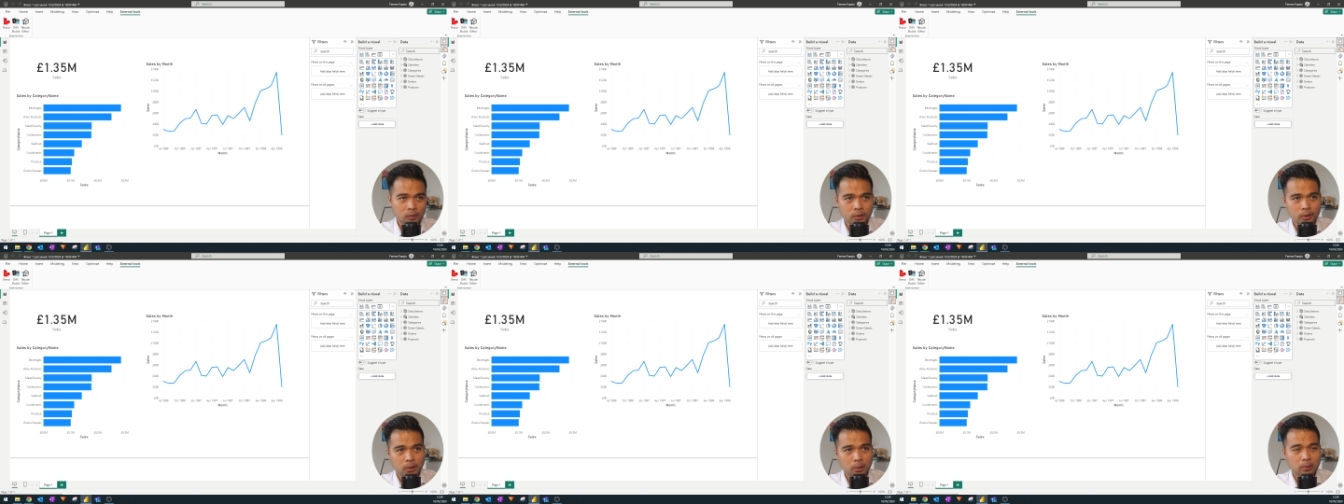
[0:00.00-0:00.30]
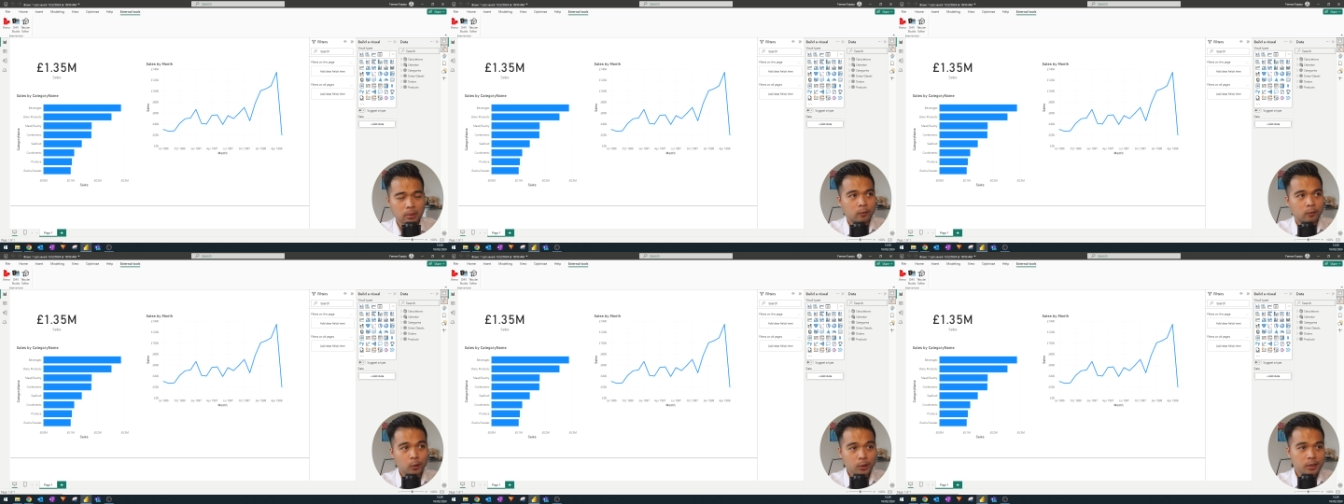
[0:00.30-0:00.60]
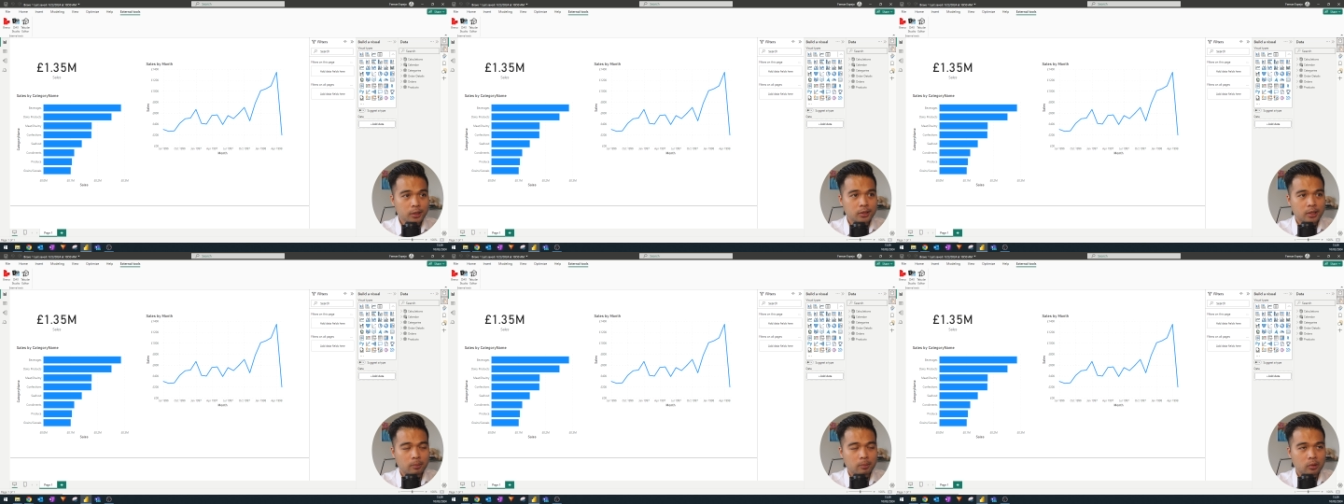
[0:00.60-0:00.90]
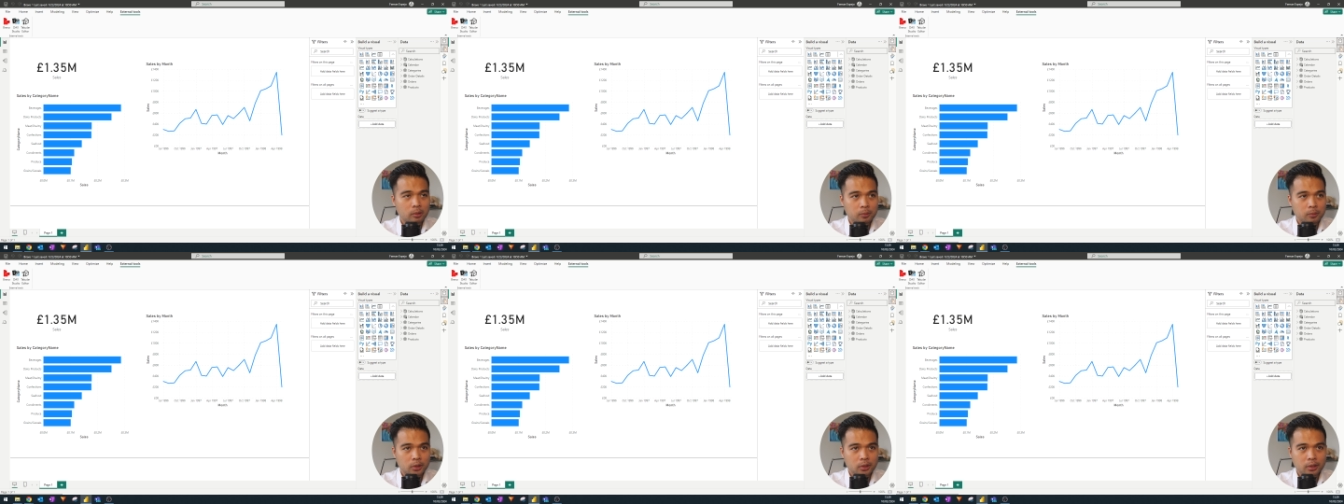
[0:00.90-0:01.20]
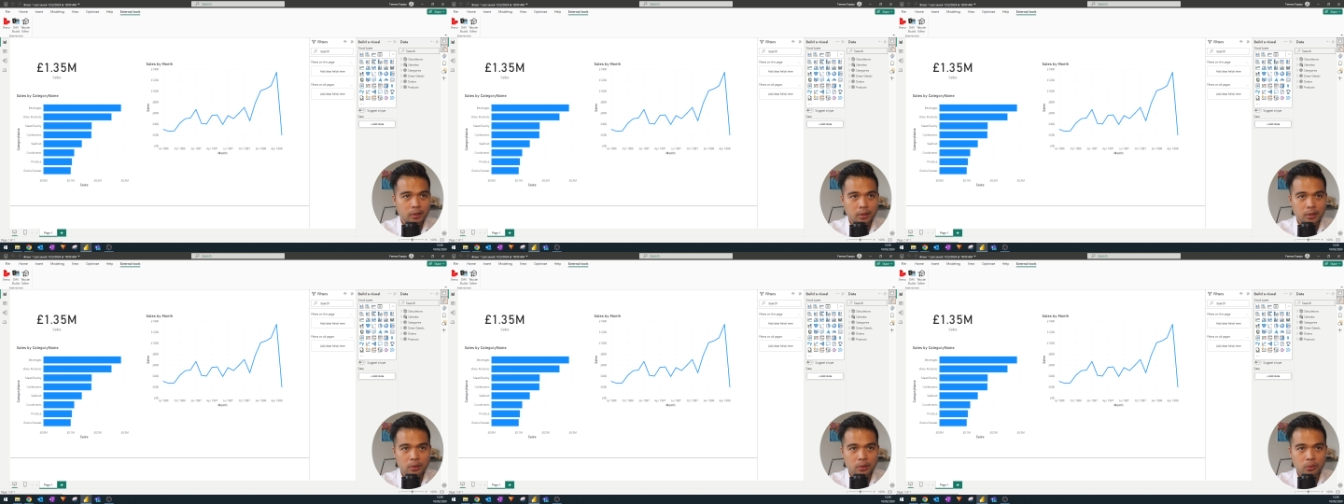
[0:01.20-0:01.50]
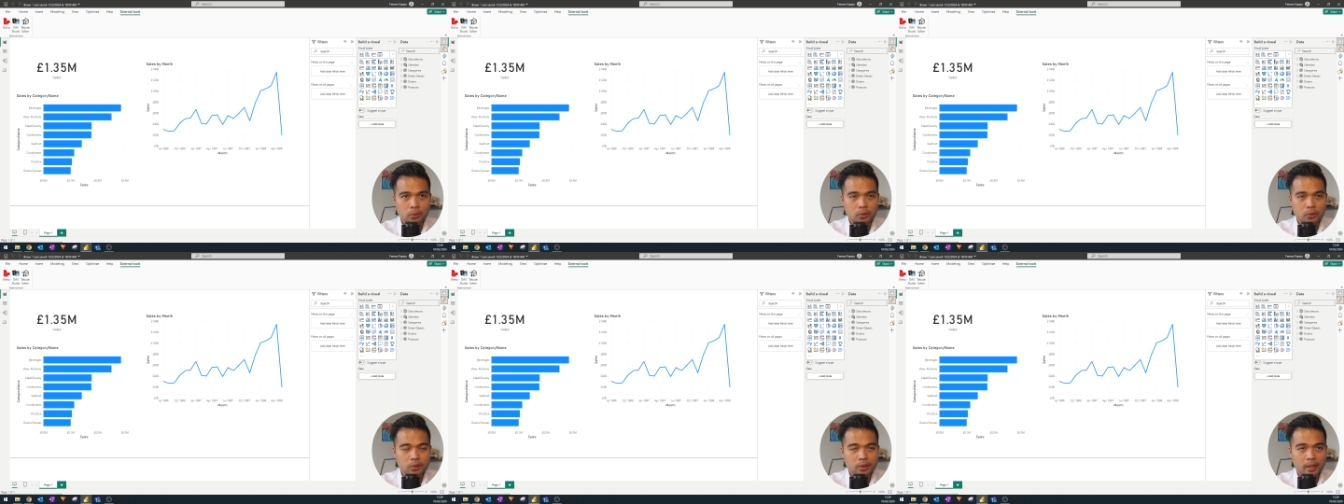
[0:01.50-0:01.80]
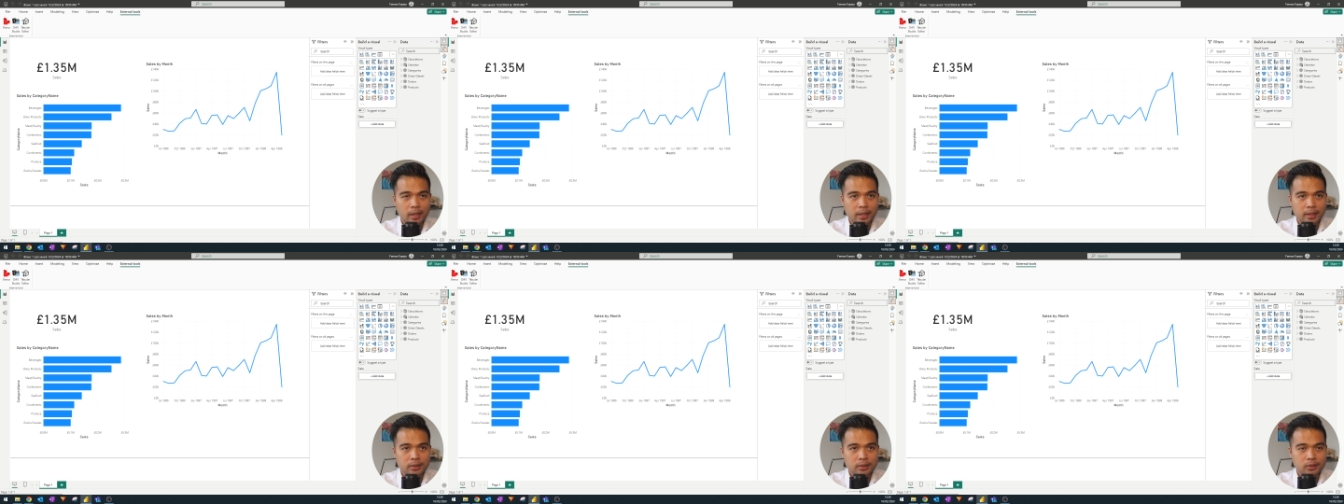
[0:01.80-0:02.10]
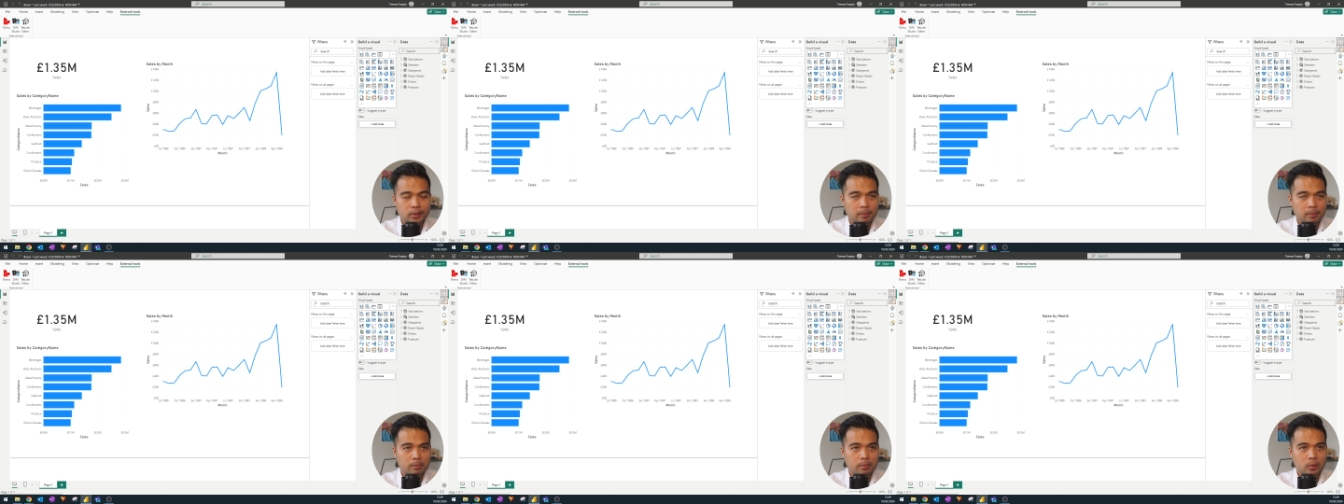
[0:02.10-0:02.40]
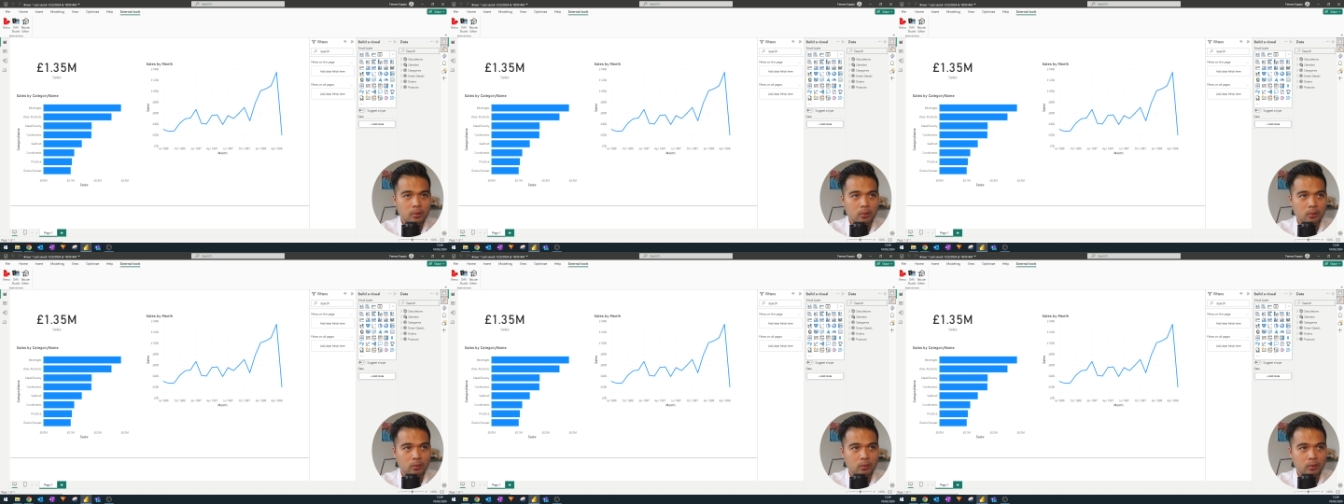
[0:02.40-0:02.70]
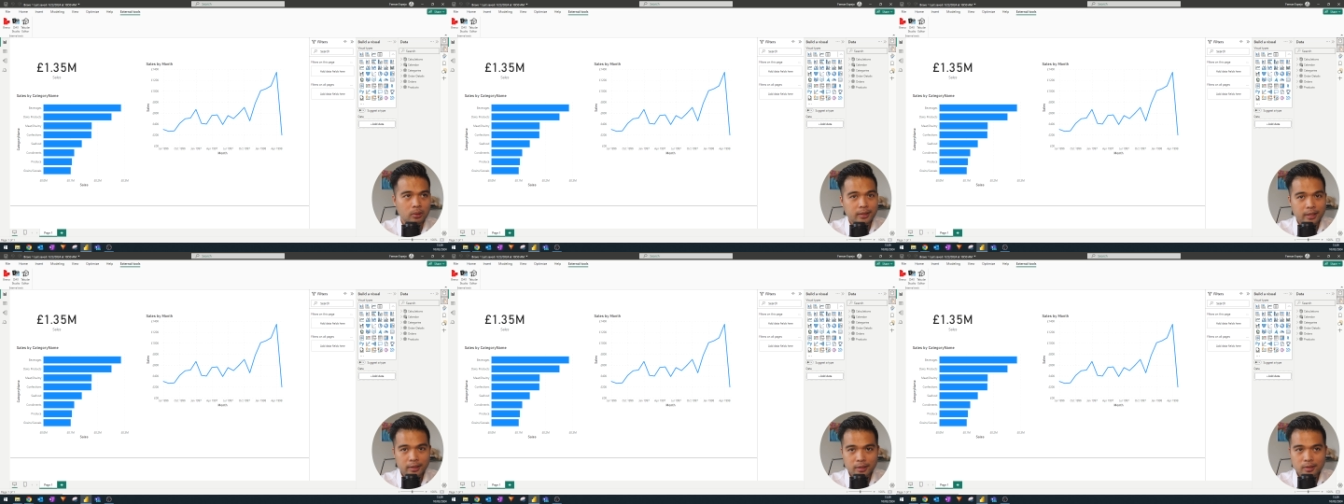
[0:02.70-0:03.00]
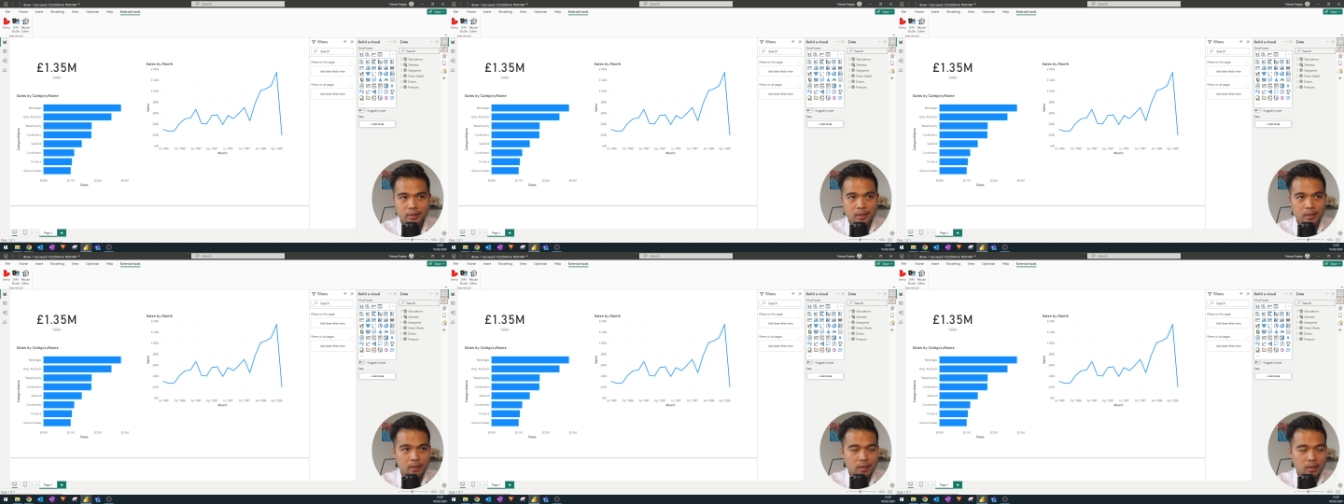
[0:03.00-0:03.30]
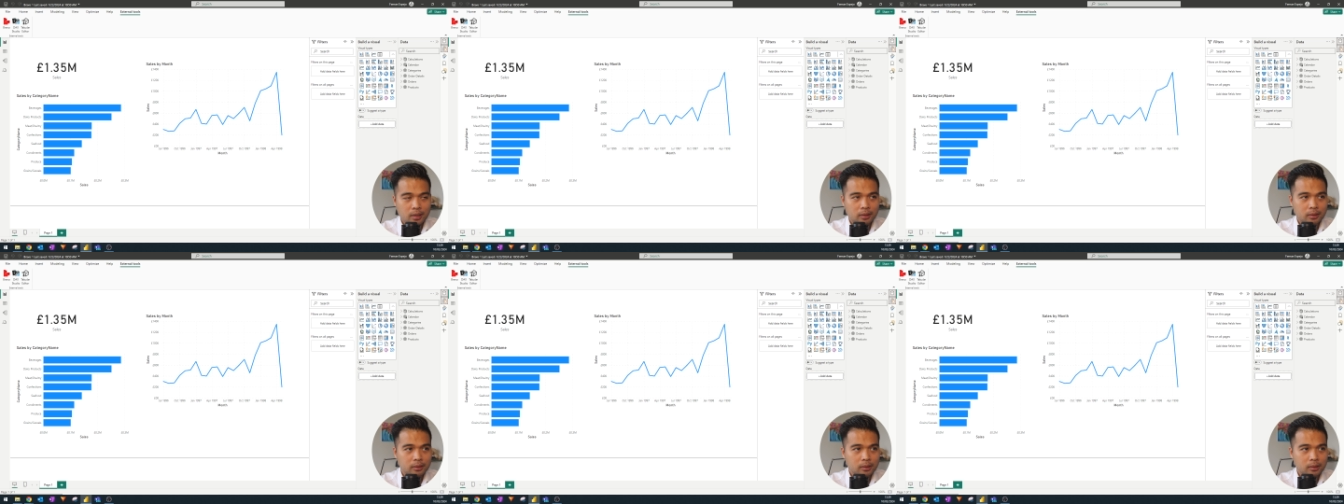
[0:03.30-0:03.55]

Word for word: So for this demo, I'm just going to use a simple data set here,